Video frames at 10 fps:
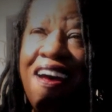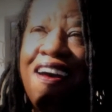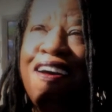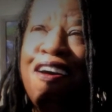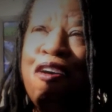
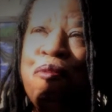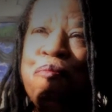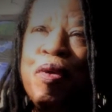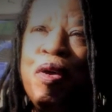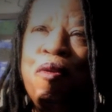
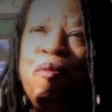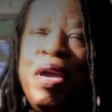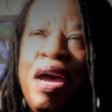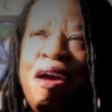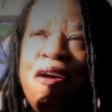Um, we
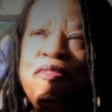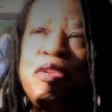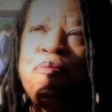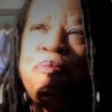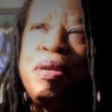have
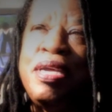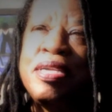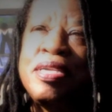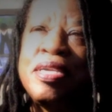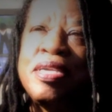some
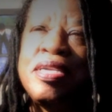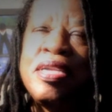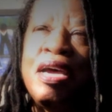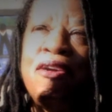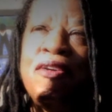pieces
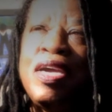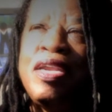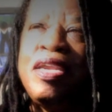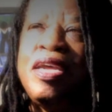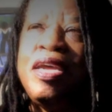that are
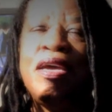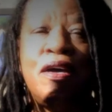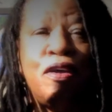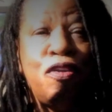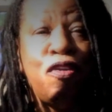in the
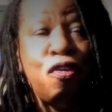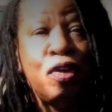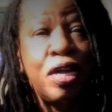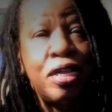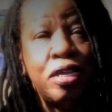uh, New
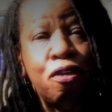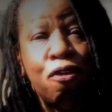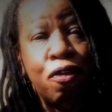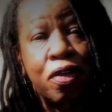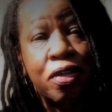York
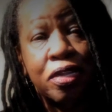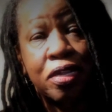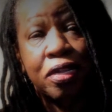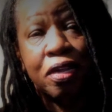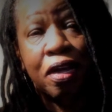Historical
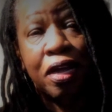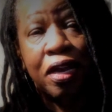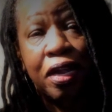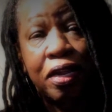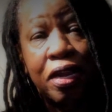
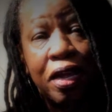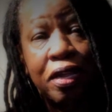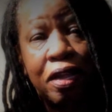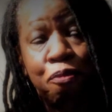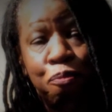Society. They
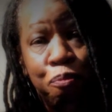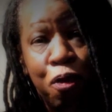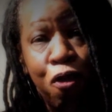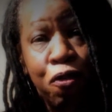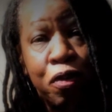
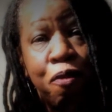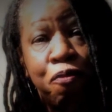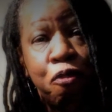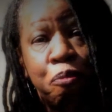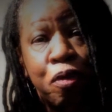borrowed them
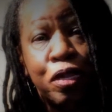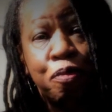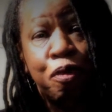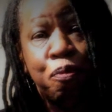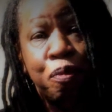from us
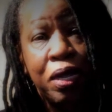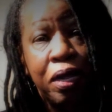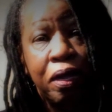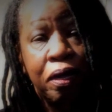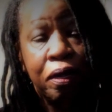when
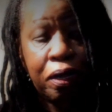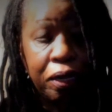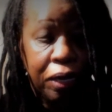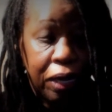we uh,